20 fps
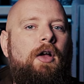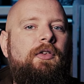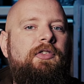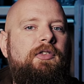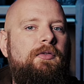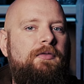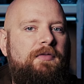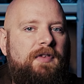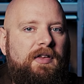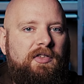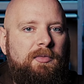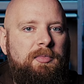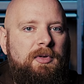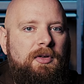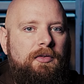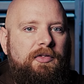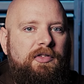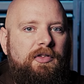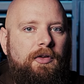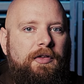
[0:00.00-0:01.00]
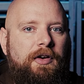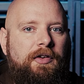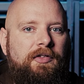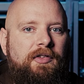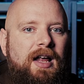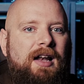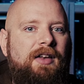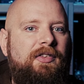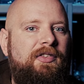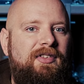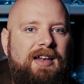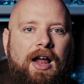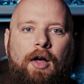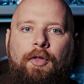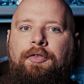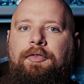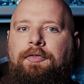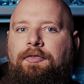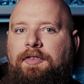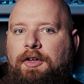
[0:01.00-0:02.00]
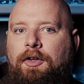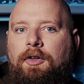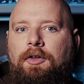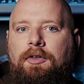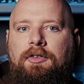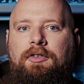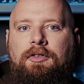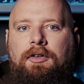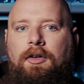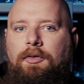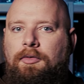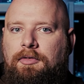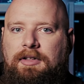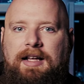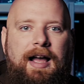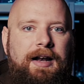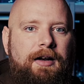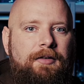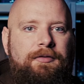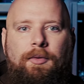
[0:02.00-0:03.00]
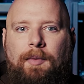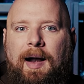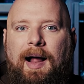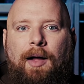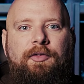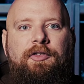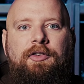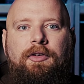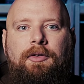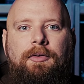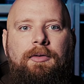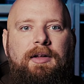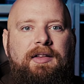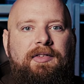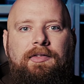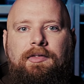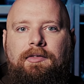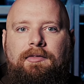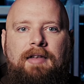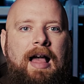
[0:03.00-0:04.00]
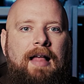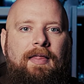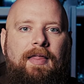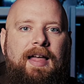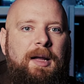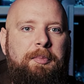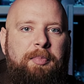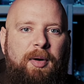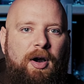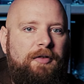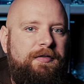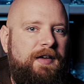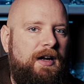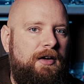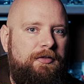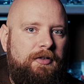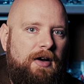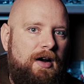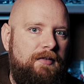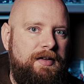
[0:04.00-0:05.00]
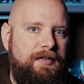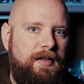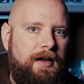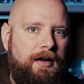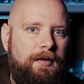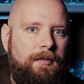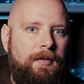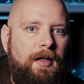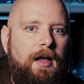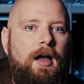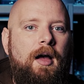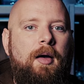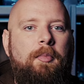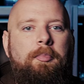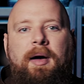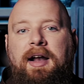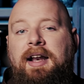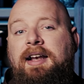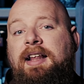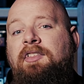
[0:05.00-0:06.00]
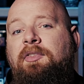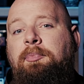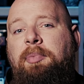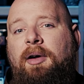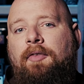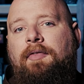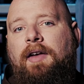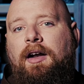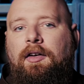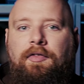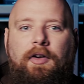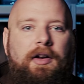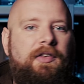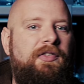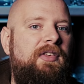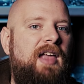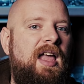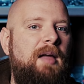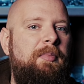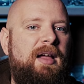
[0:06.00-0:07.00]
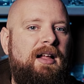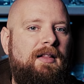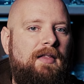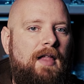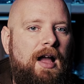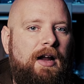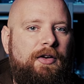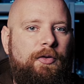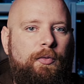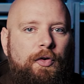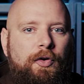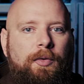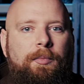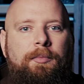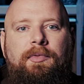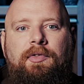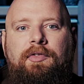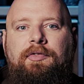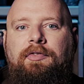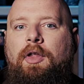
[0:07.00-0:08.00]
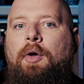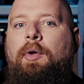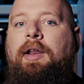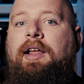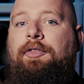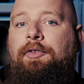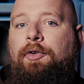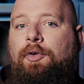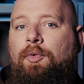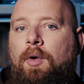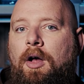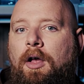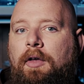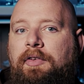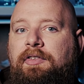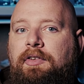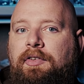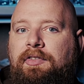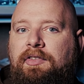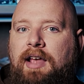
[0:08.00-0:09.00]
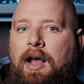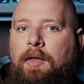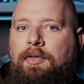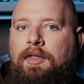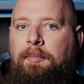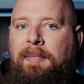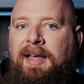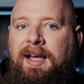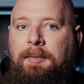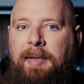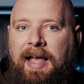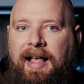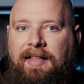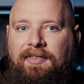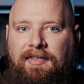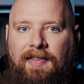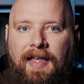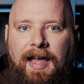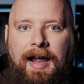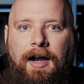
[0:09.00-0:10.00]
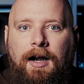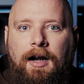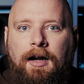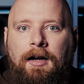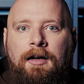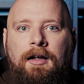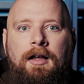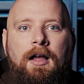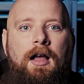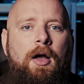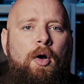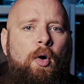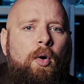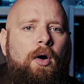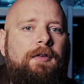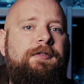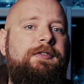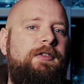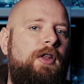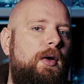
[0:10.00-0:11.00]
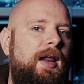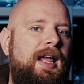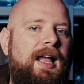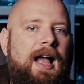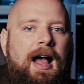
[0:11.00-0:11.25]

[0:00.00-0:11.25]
also visible, so there's not a stealth field kind of around you. It's not like perfect for everything, but it is perfect for escaping locked rooms, floating through walls to scout the big bad's lair, or floating